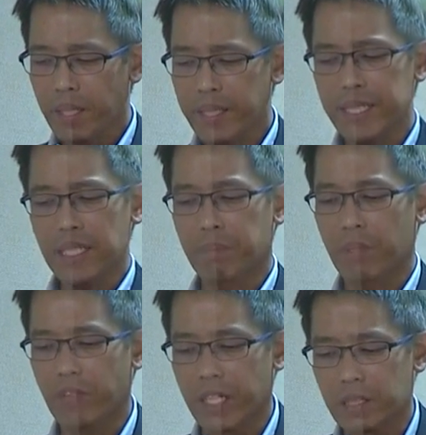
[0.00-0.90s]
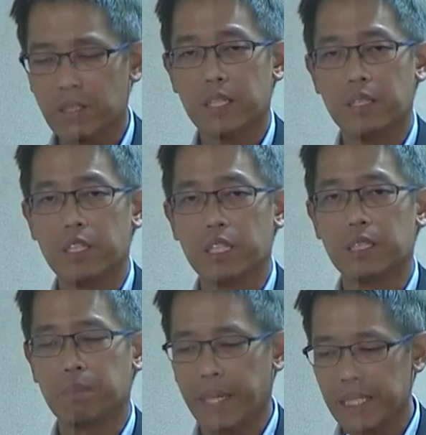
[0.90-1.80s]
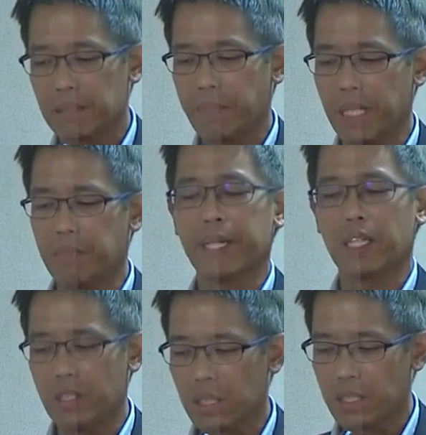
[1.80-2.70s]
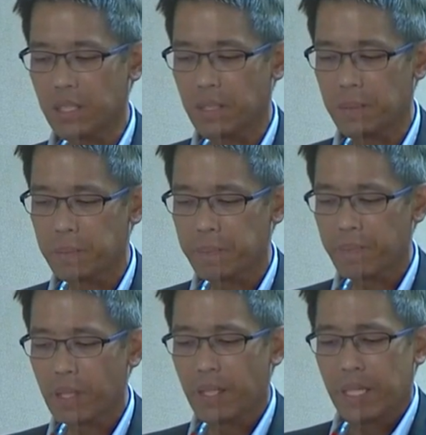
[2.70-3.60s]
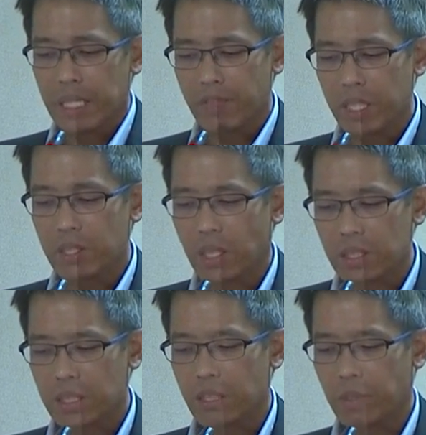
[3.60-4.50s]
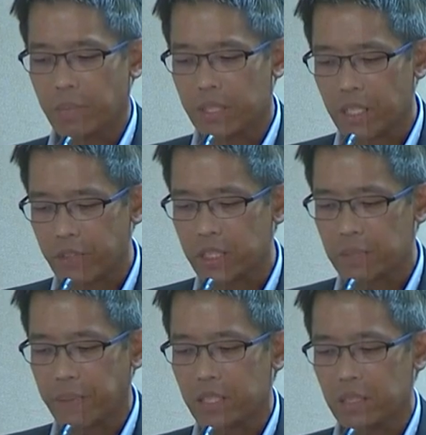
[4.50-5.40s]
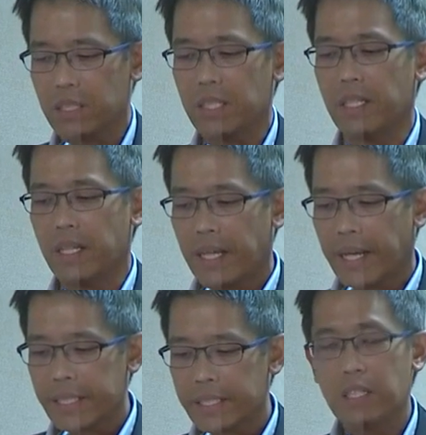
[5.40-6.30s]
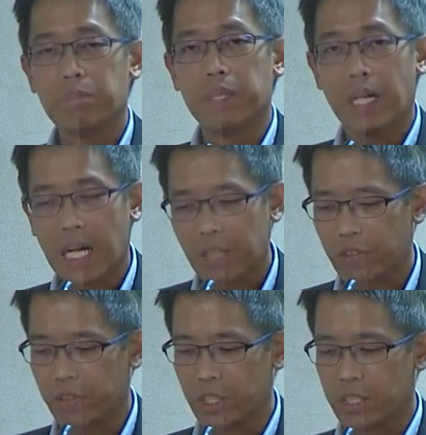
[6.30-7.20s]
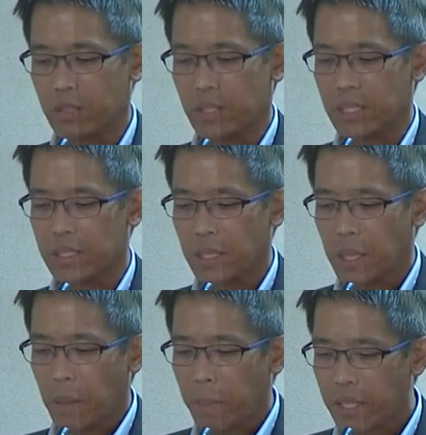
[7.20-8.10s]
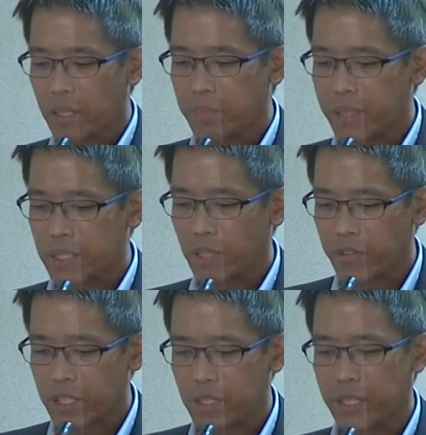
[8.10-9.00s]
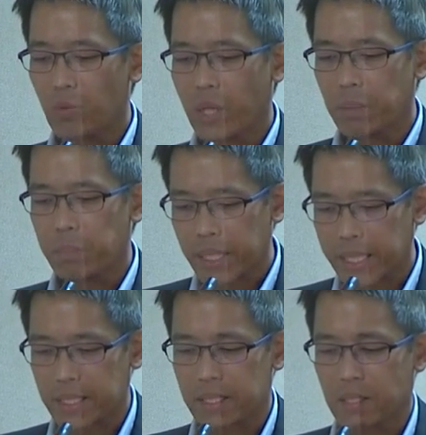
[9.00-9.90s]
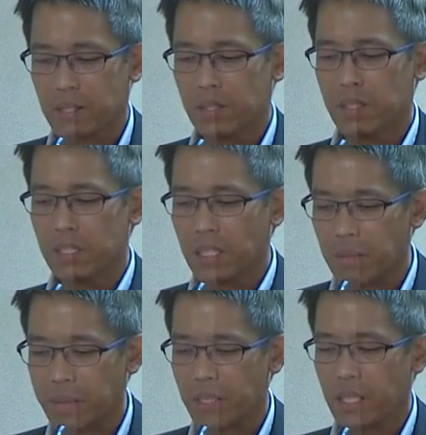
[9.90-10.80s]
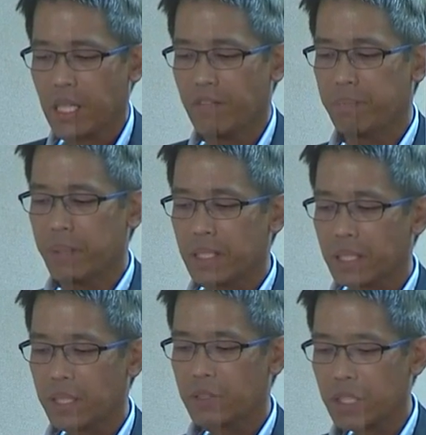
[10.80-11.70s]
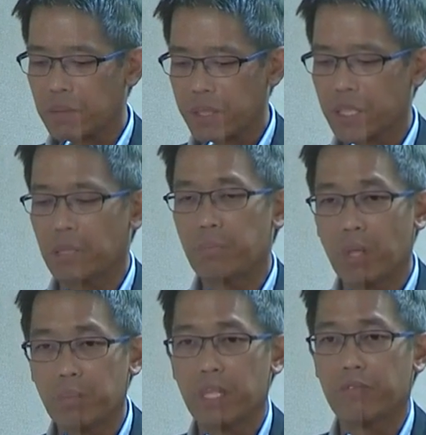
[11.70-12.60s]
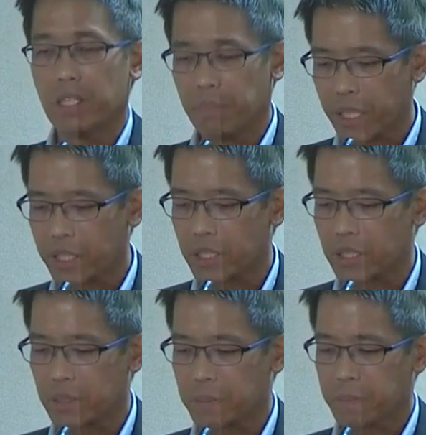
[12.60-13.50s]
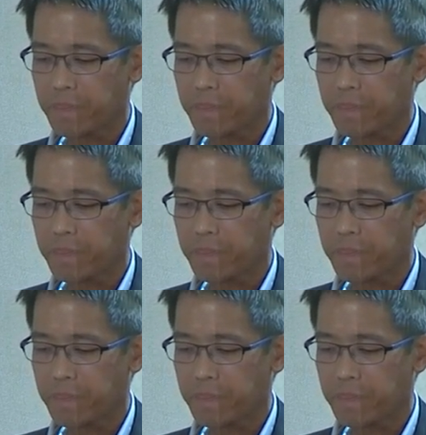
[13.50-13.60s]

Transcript: These are professional decisions best made by the doctor. Even a doctor from a different specialty acting on behalf of insurers may not be sufficiently well placed to determine if a particular treatment is appropriate for the patient.